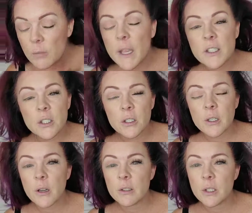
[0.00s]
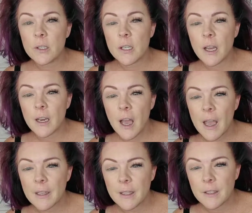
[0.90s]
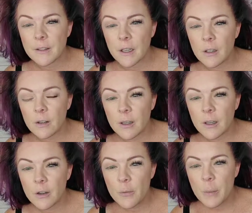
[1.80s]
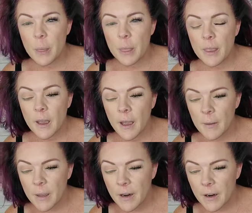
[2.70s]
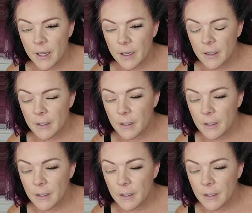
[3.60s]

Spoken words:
Make sure you don't turn it on high heat, though. Hi, Mary.